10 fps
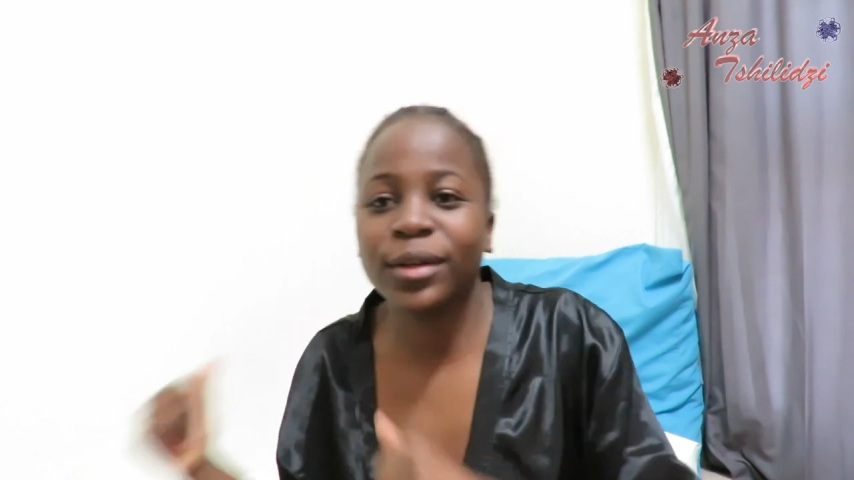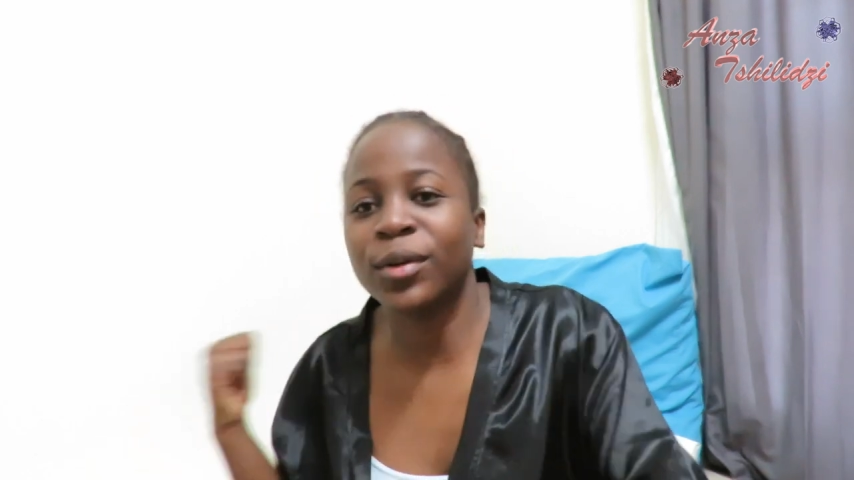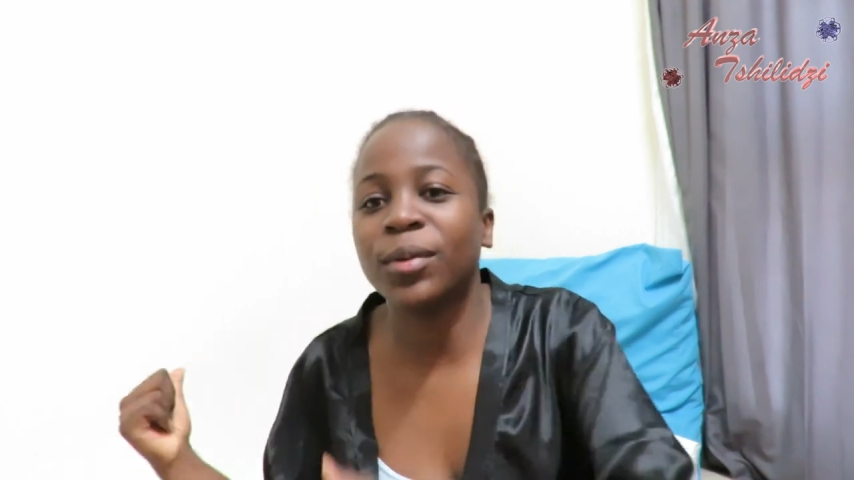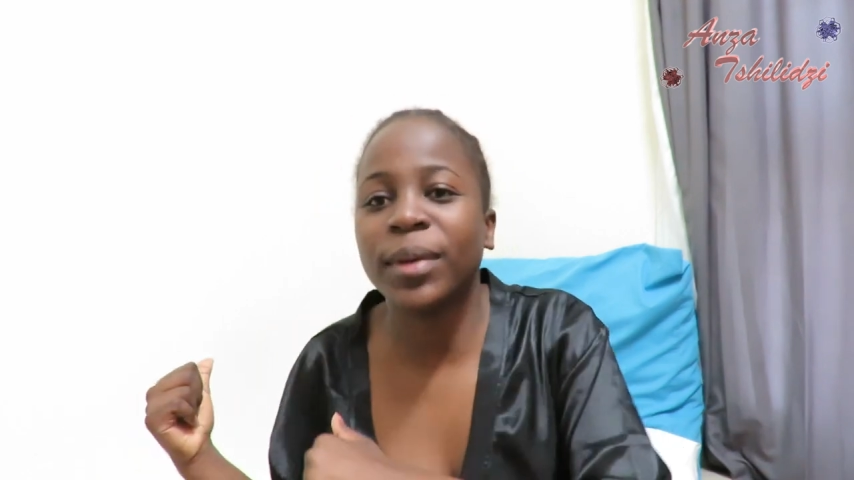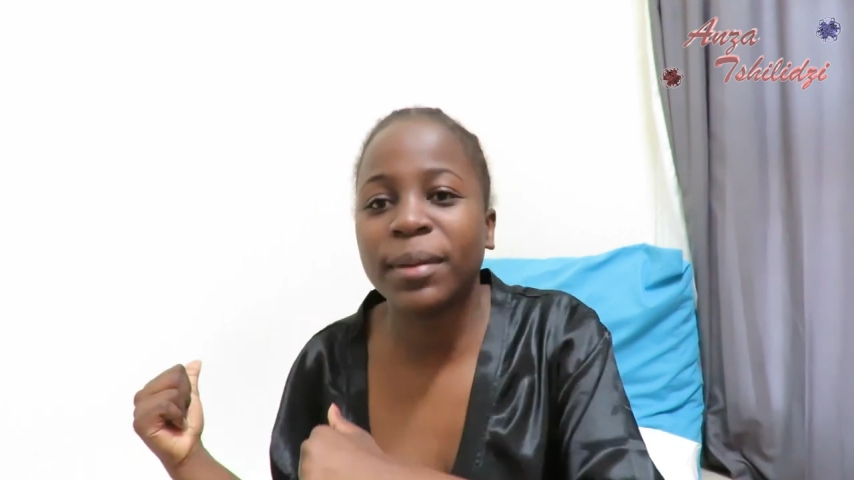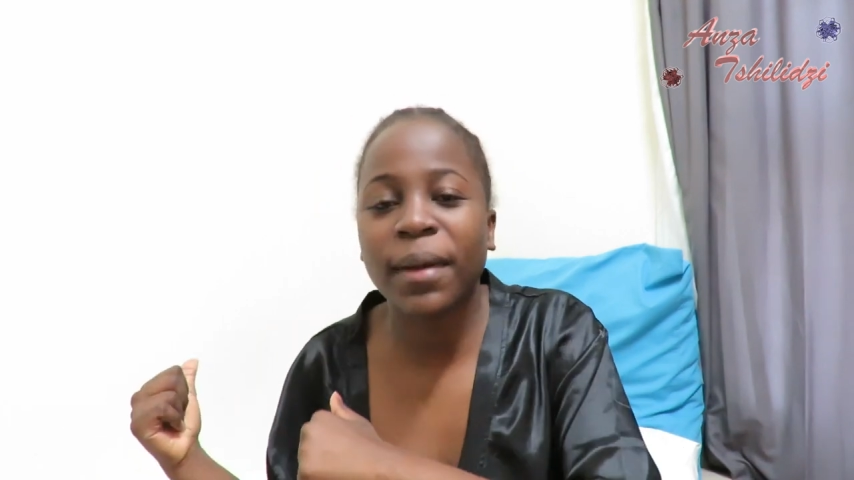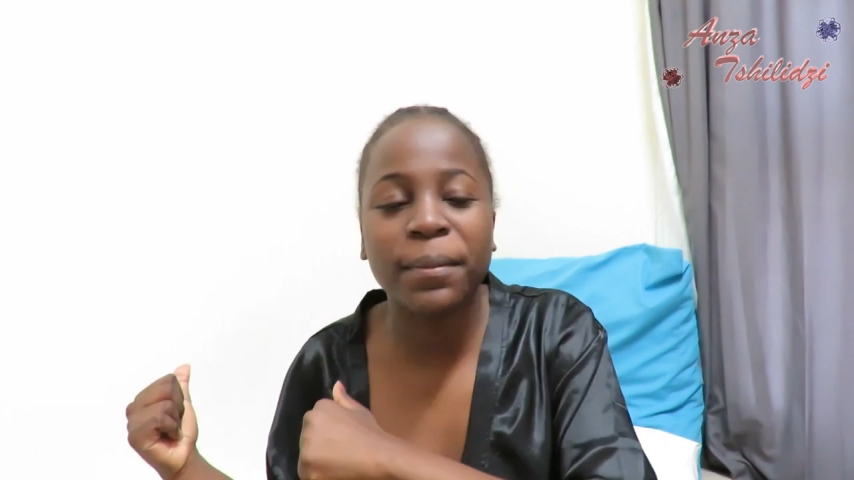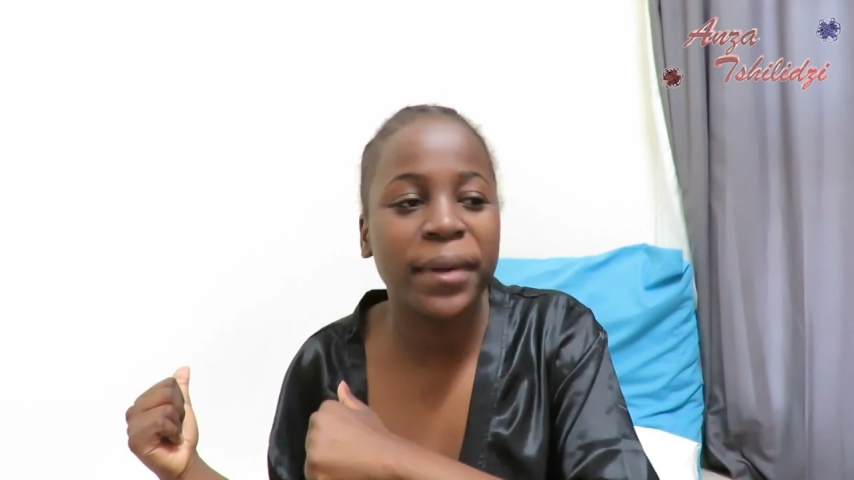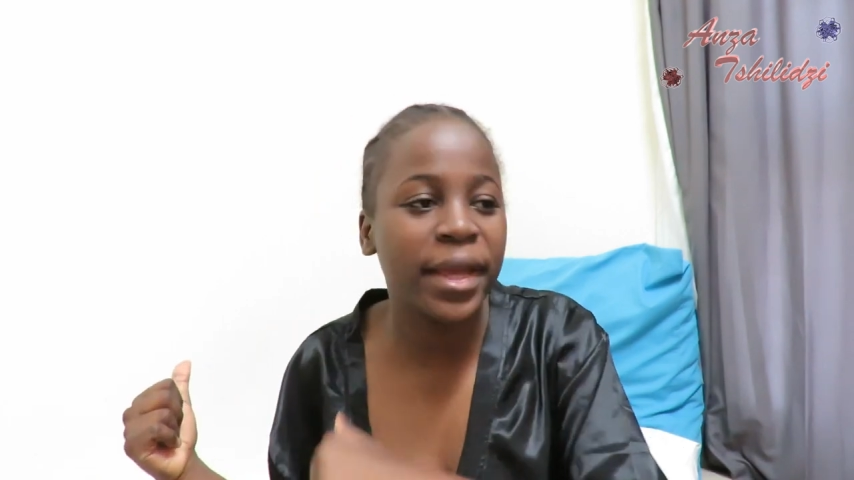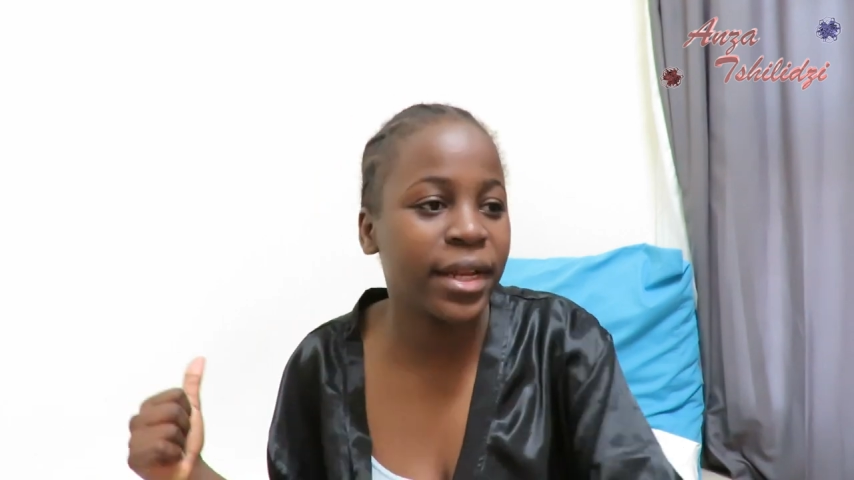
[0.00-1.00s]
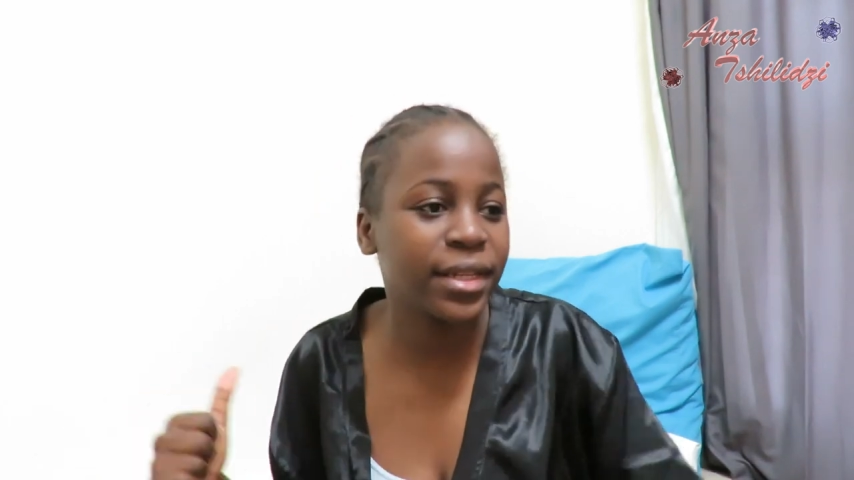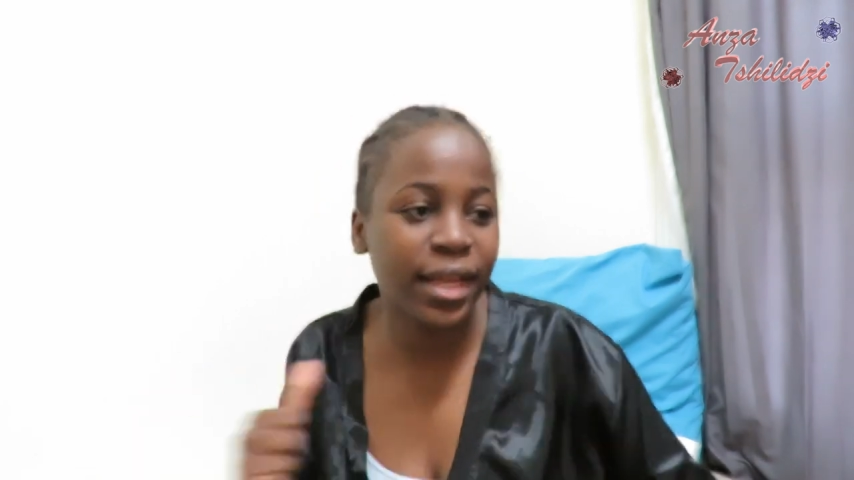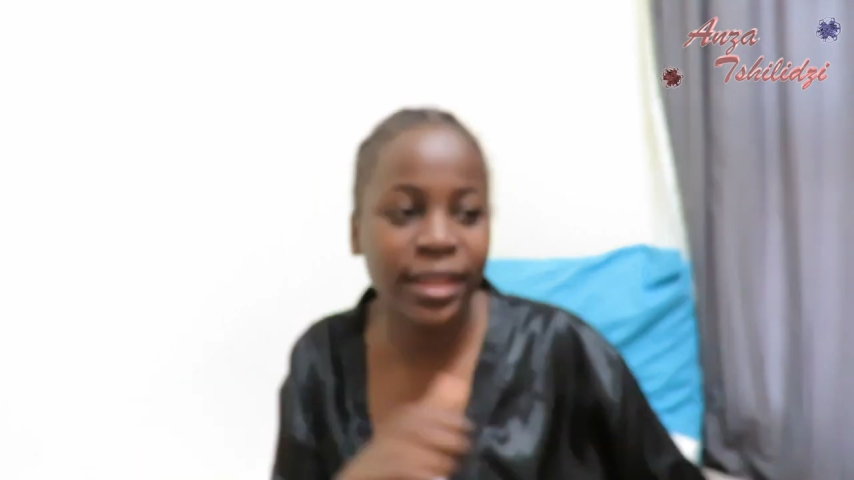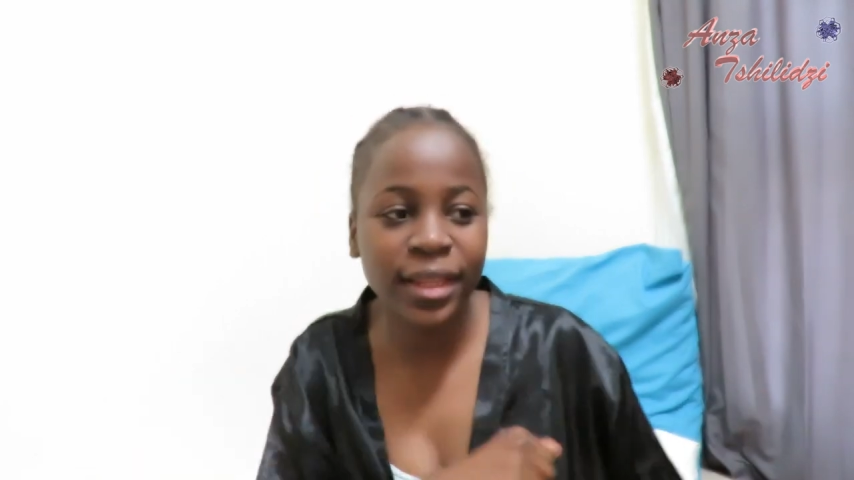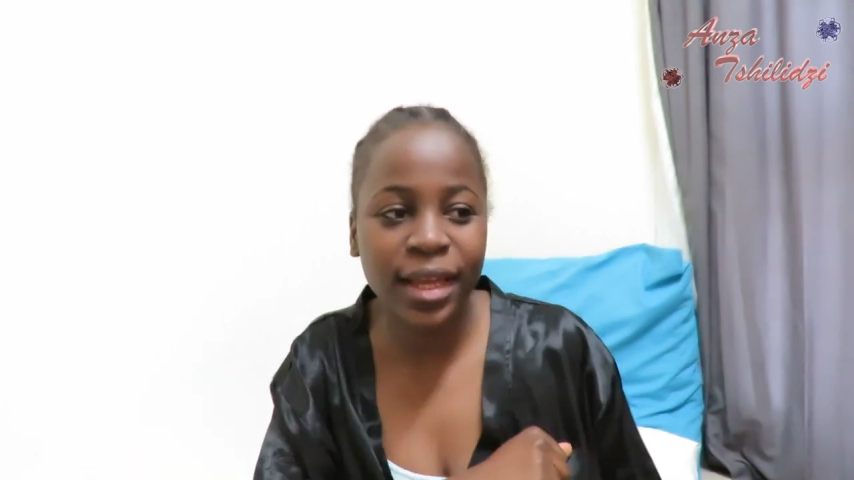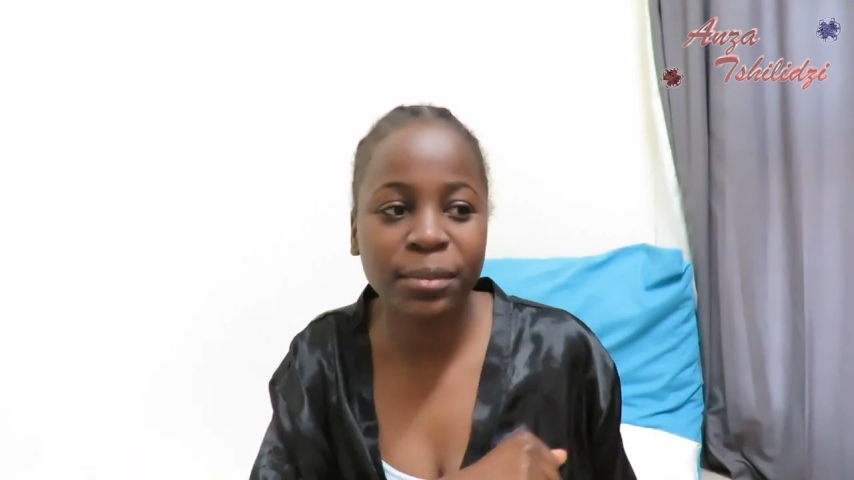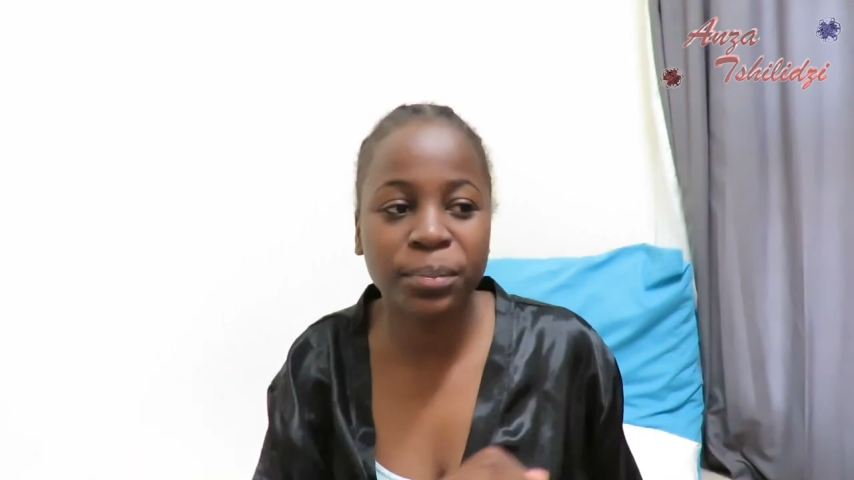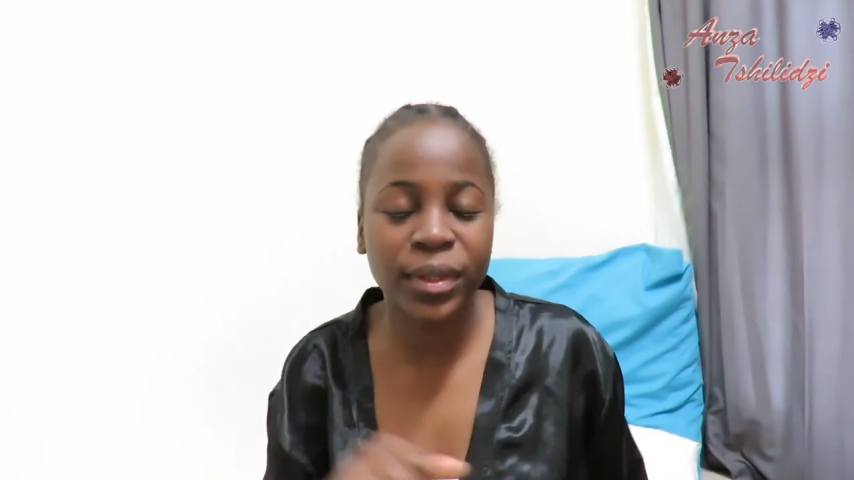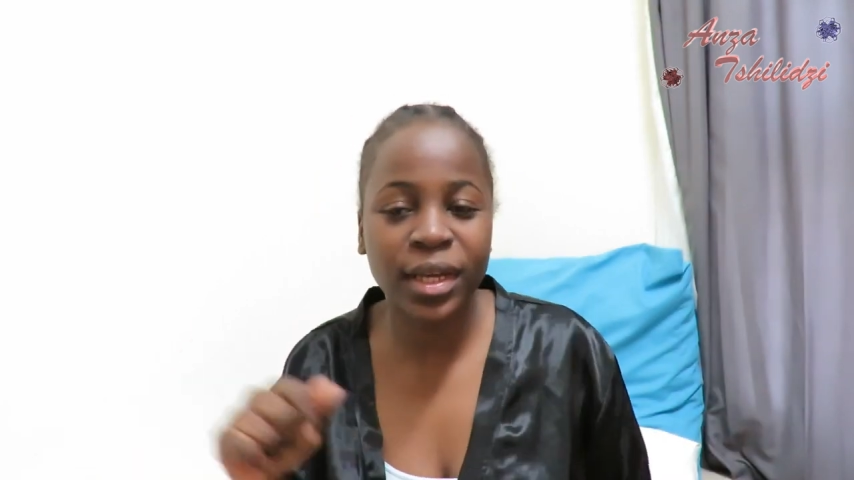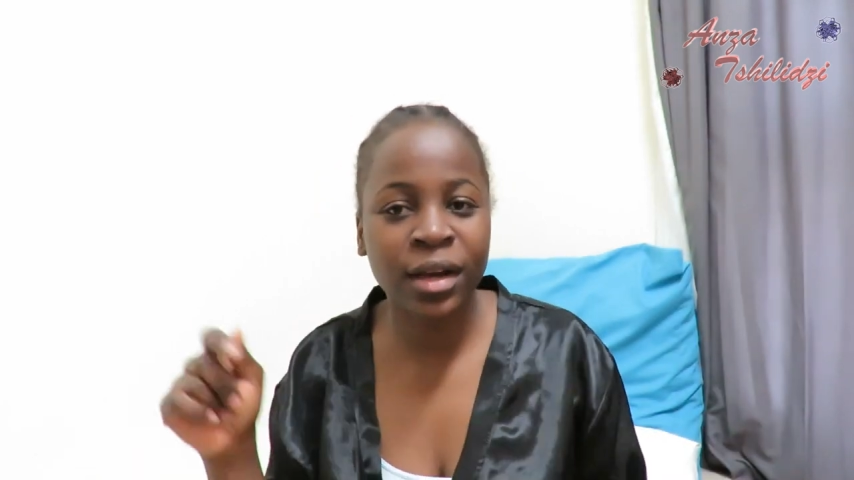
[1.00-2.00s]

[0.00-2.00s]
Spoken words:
go make my bed and then pick